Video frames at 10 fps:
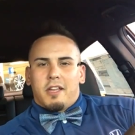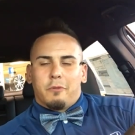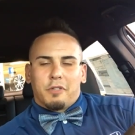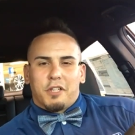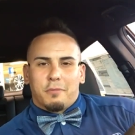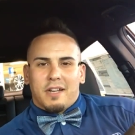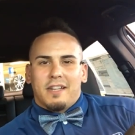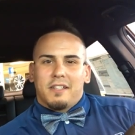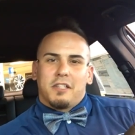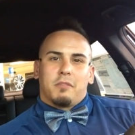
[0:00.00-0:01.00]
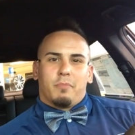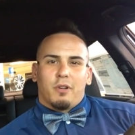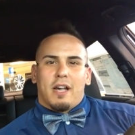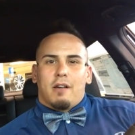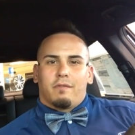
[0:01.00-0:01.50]
Hey, what's up guys? This is
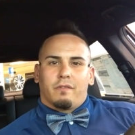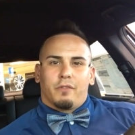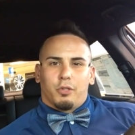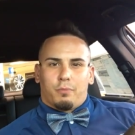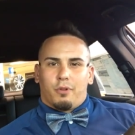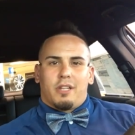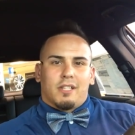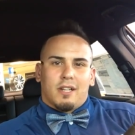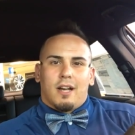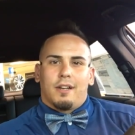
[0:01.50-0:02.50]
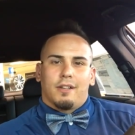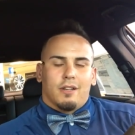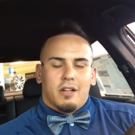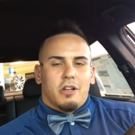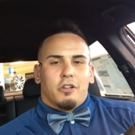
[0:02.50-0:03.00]
Bill Hav from Phillipsburg and
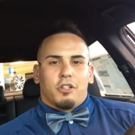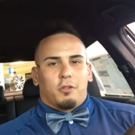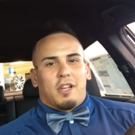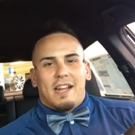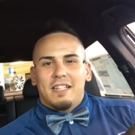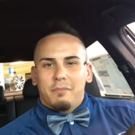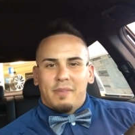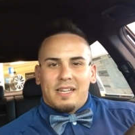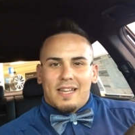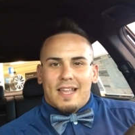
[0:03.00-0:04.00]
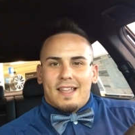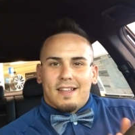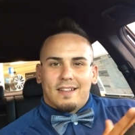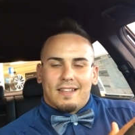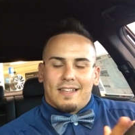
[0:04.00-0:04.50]
Honda. So today's the big
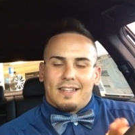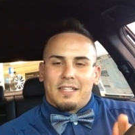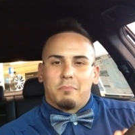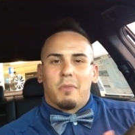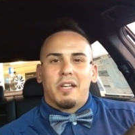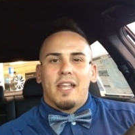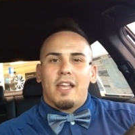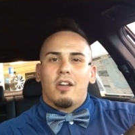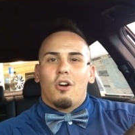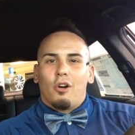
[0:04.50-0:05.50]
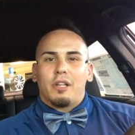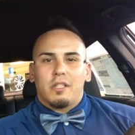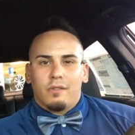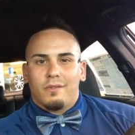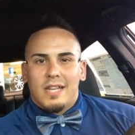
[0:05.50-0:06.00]
day. It is Monday,
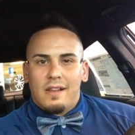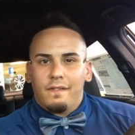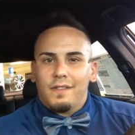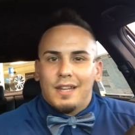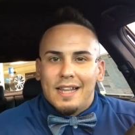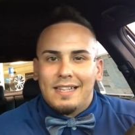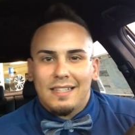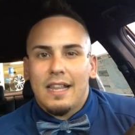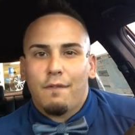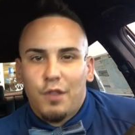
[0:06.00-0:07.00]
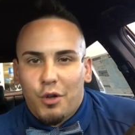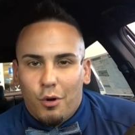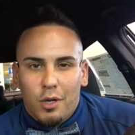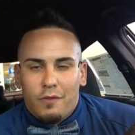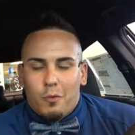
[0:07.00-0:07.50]
August 15th. Today is the day for the
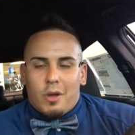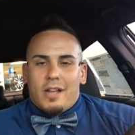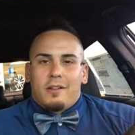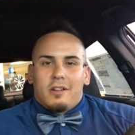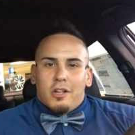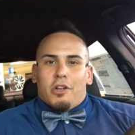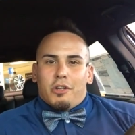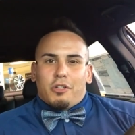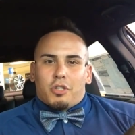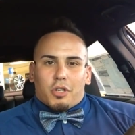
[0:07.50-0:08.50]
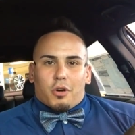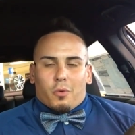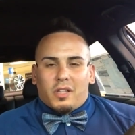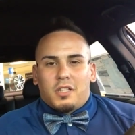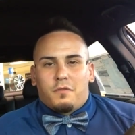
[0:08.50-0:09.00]
car giveaway.
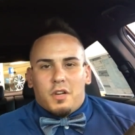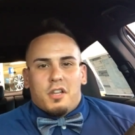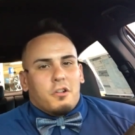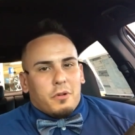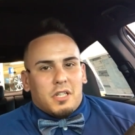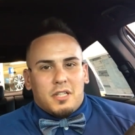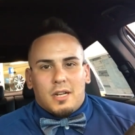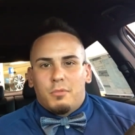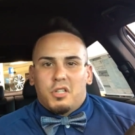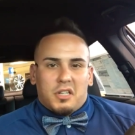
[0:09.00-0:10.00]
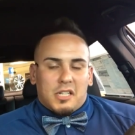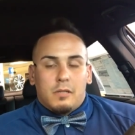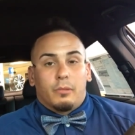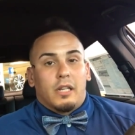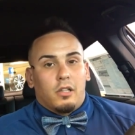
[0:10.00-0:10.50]
So what this video is, is I'm just gonna
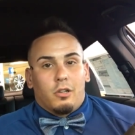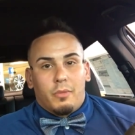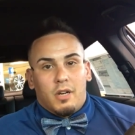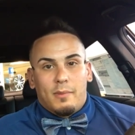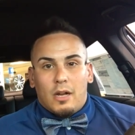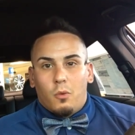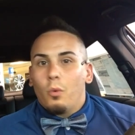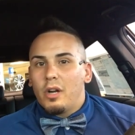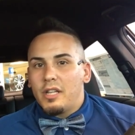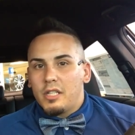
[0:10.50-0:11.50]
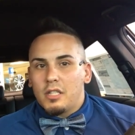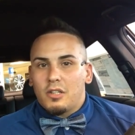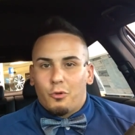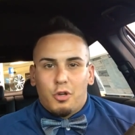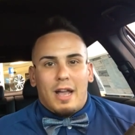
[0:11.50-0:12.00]
explain a little bit about what
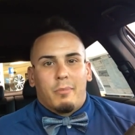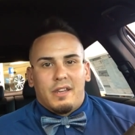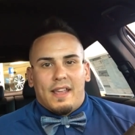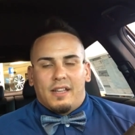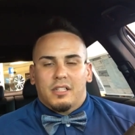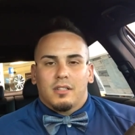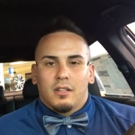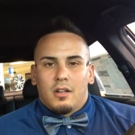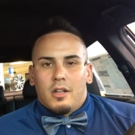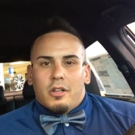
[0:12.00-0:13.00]
is going to happen next.